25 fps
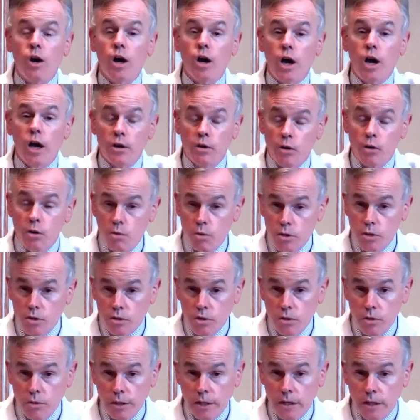and who is
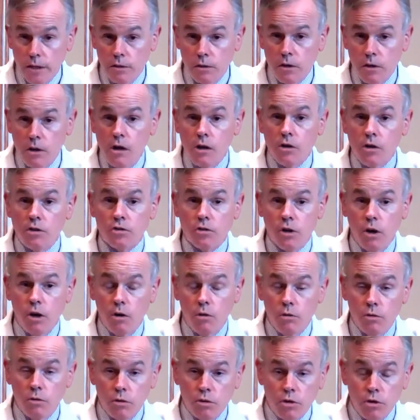doing it.
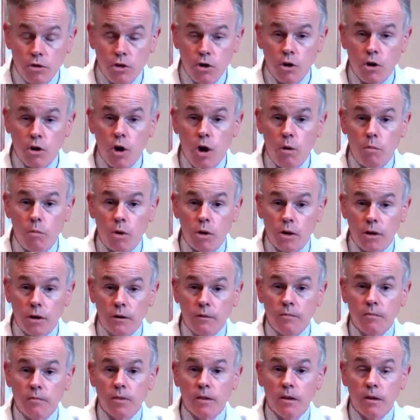So do your homework
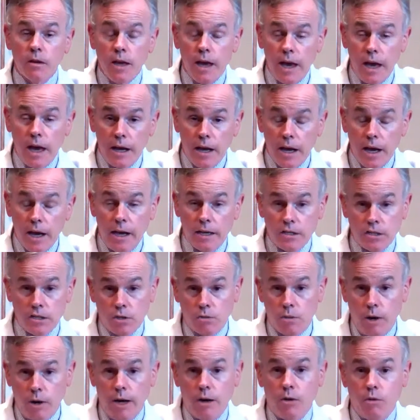and ask
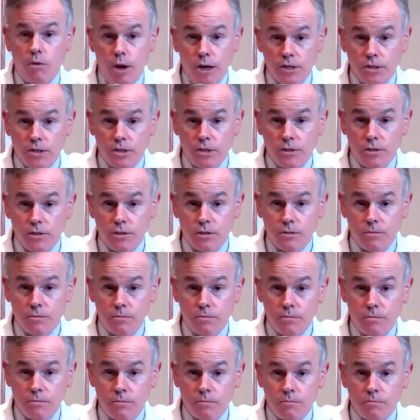the right questions.
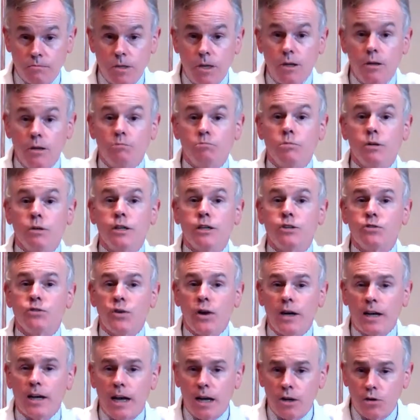But let's
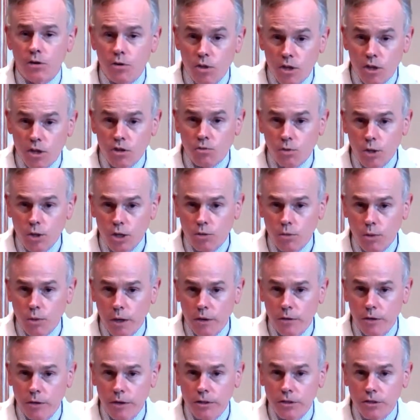find out who this week's
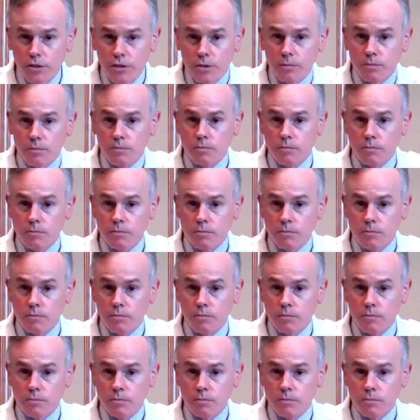winner is.